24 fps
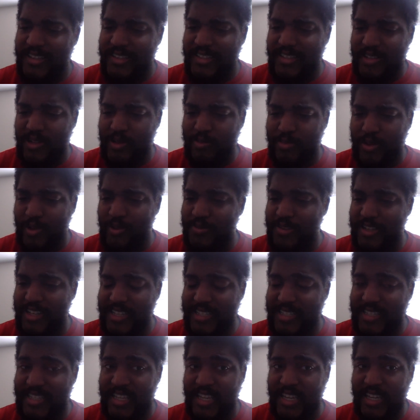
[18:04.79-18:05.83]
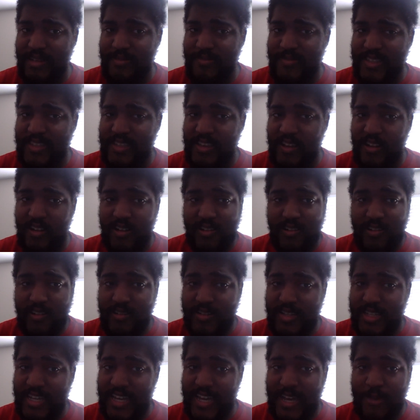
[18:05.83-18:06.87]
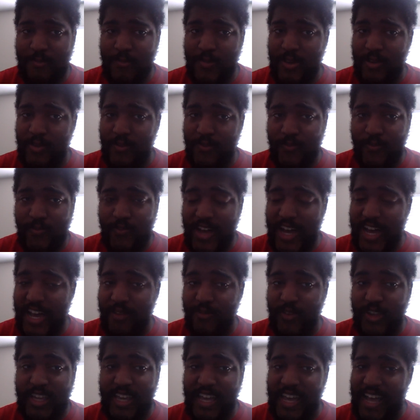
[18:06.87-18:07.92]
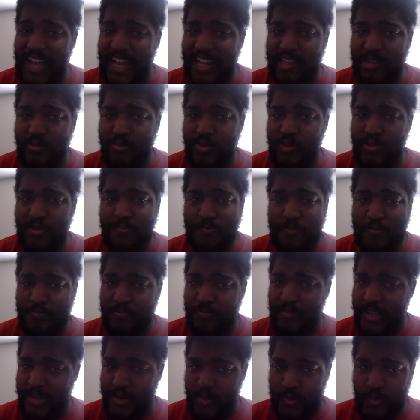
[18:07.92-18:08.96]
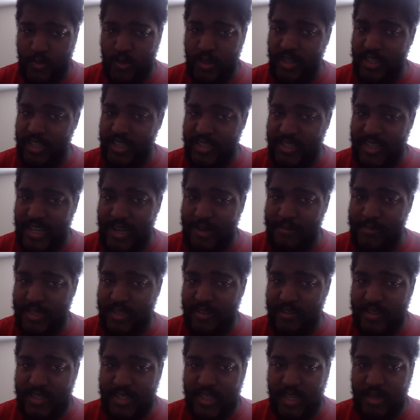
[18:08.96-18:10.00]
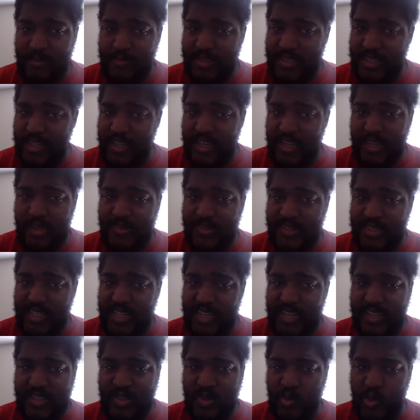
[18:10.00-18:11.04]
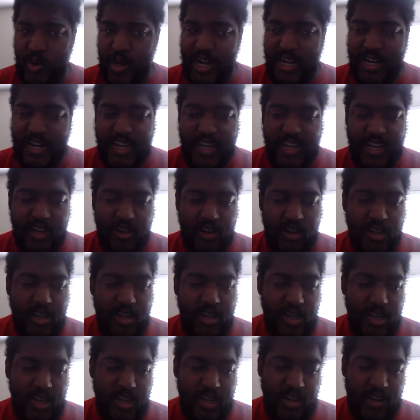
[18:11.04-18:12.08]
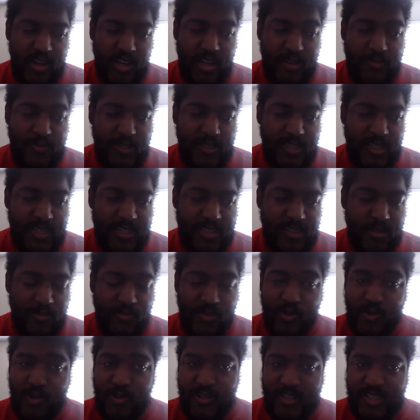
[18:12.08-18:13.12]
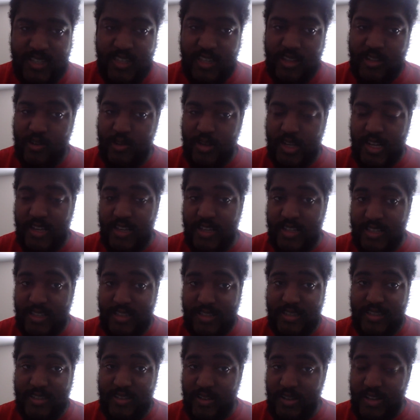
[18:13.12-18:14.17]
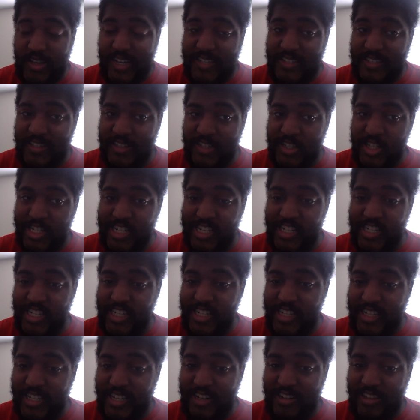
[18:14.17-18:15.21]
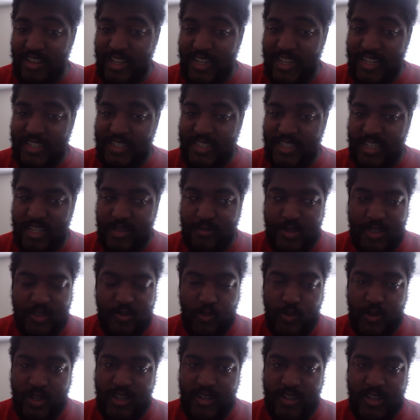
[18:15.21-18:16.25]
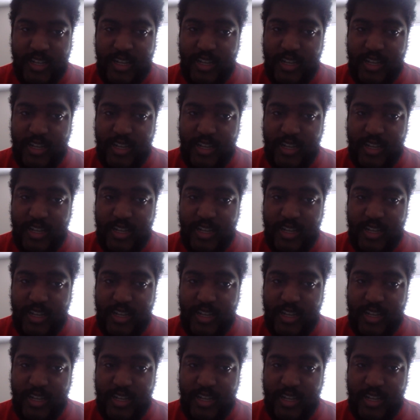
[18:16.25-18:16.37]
So both these teams are top five caliber really top tier teams the FCS right now. And the FCS, of course, you know, is constantly changing their landscape as well.